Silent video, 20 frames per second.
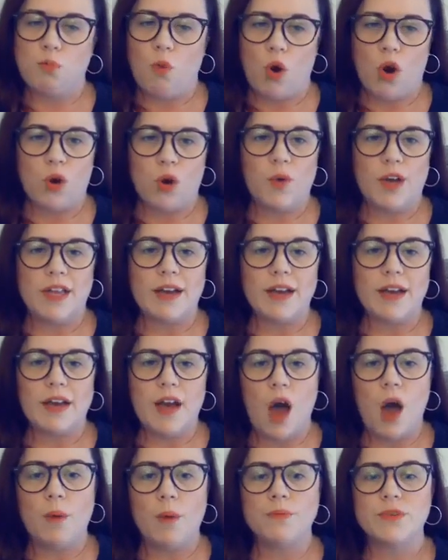more when it
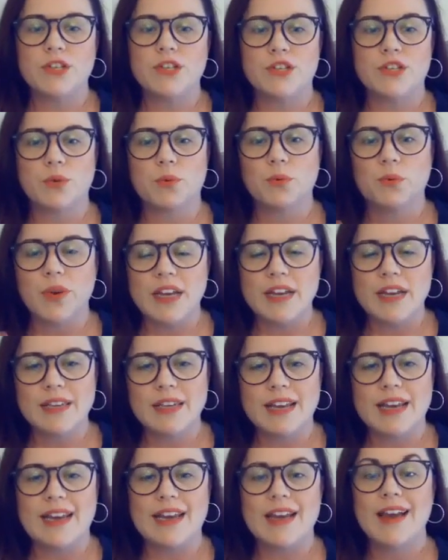comes to
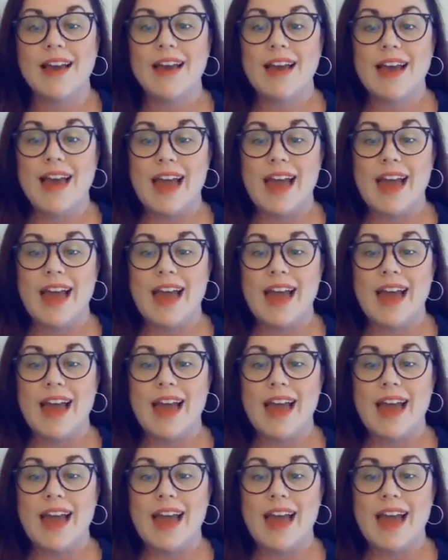really